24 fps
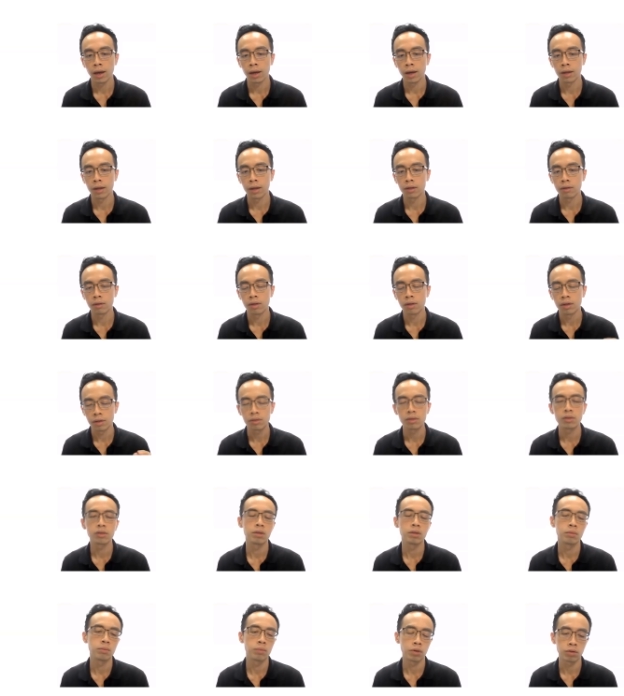And
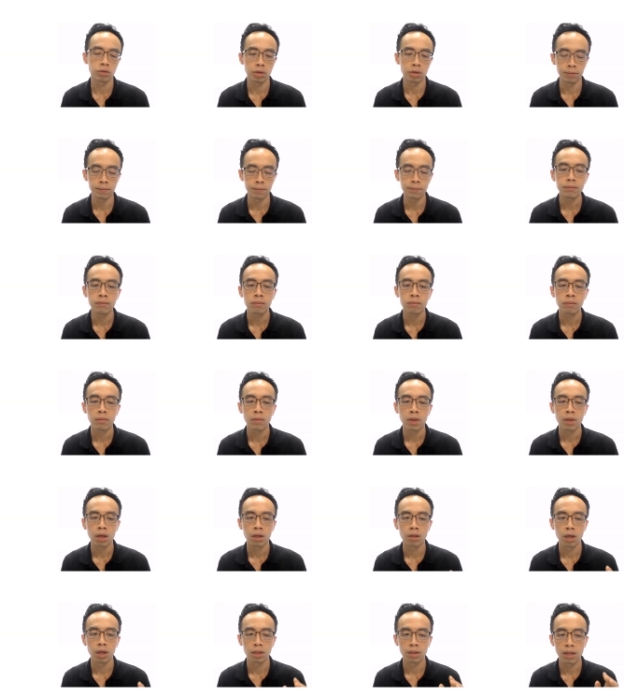this is important.
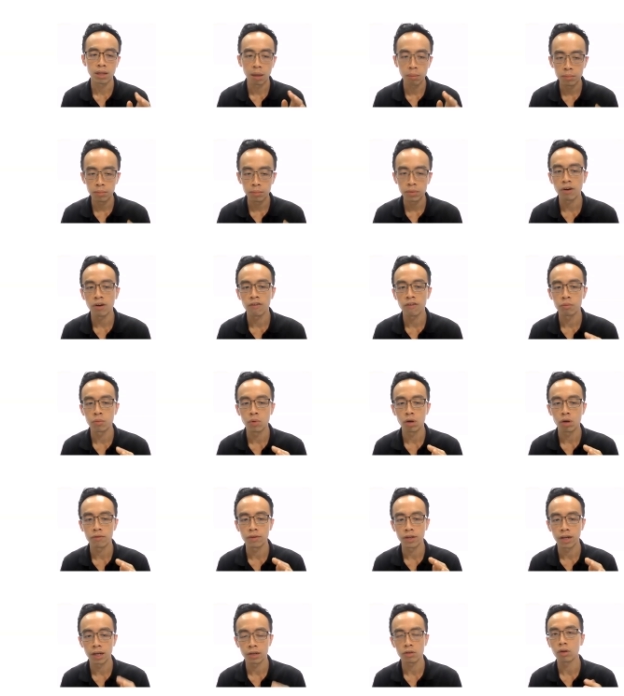The number of
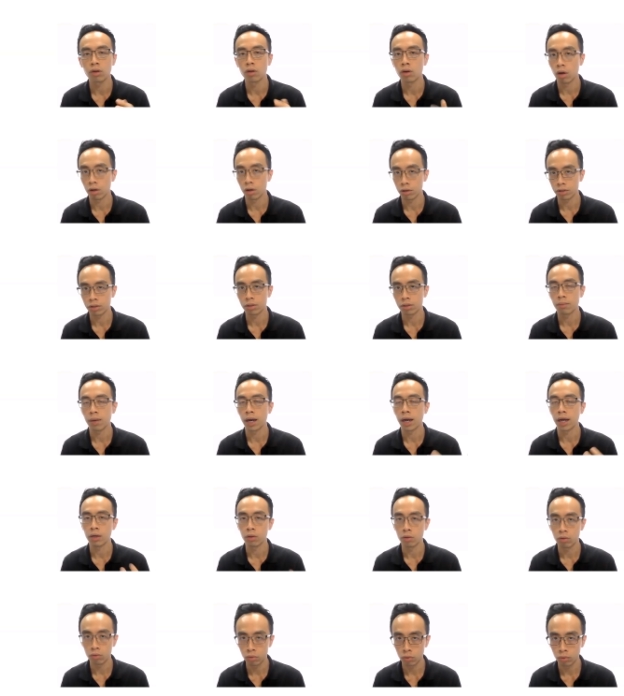mole of electron lost
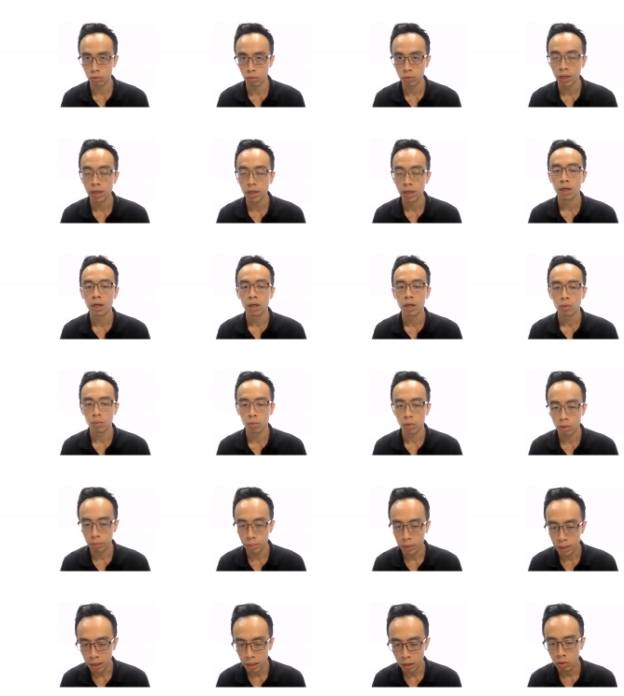by NO2
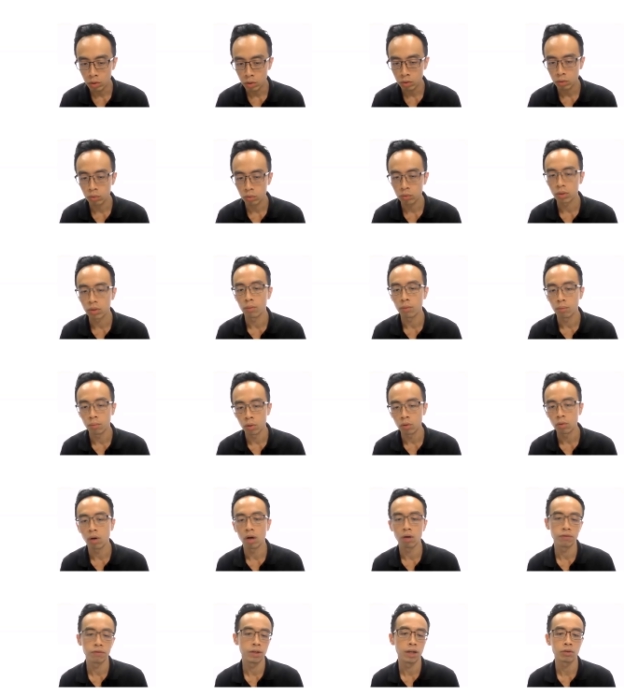will be equal to the
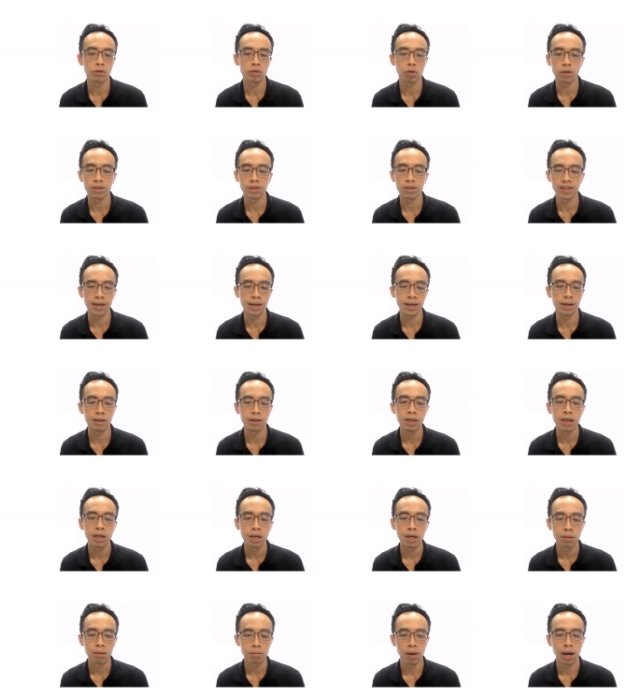mole of electron
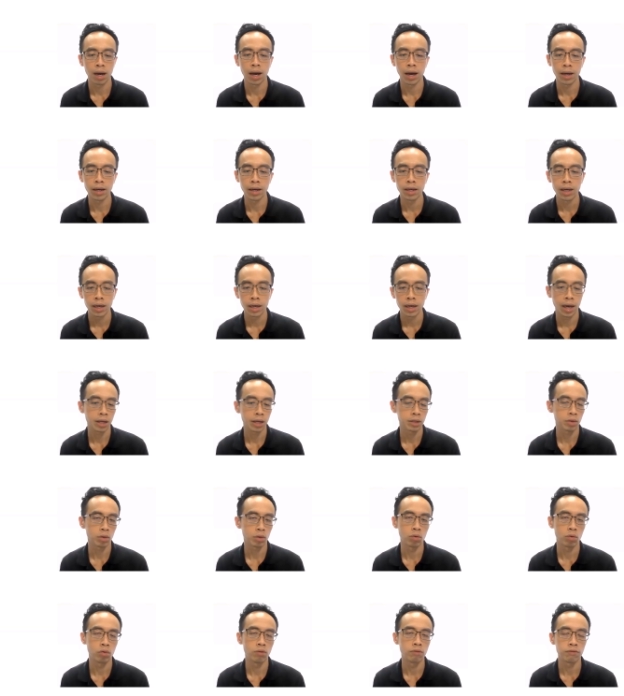gain by
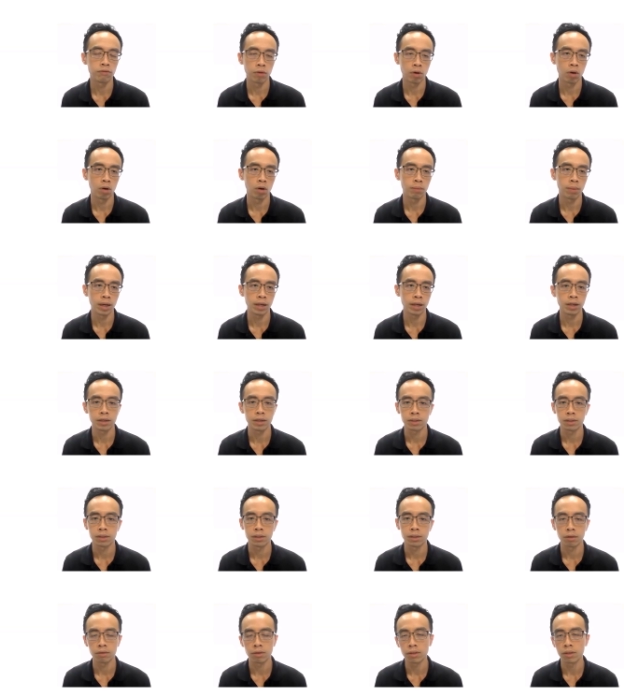
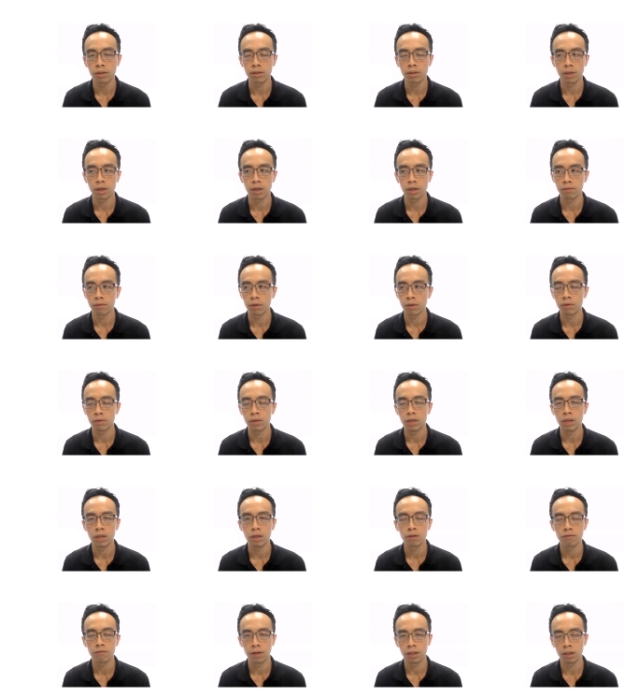XO4-. Now this is a
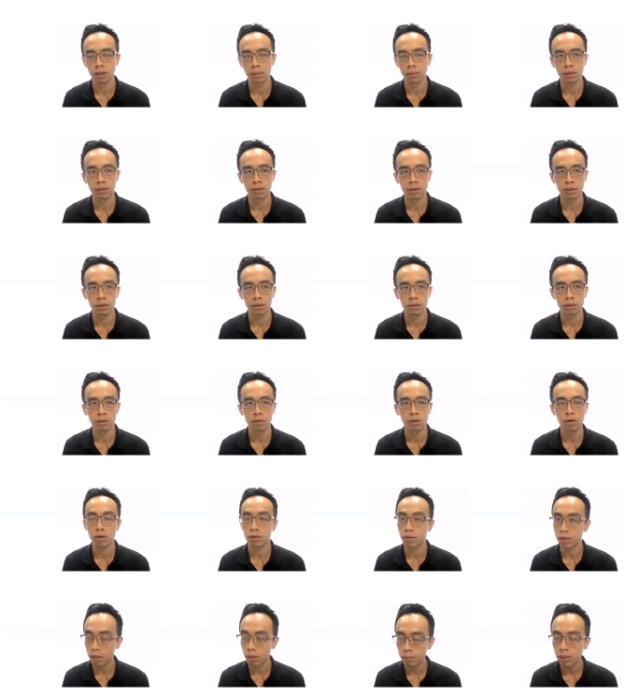very
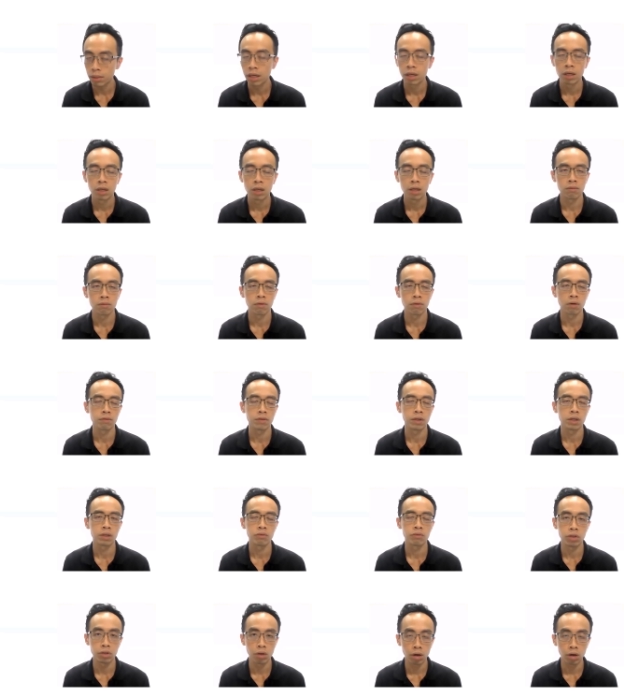fundamental concept
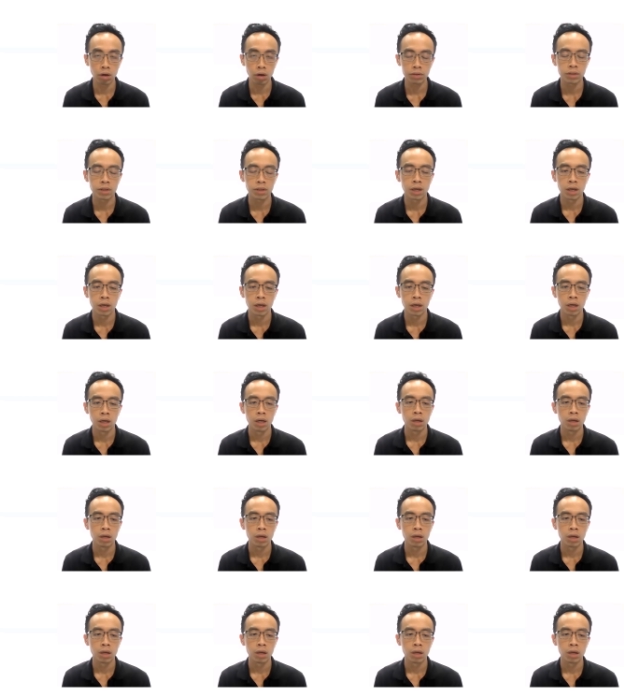involving redox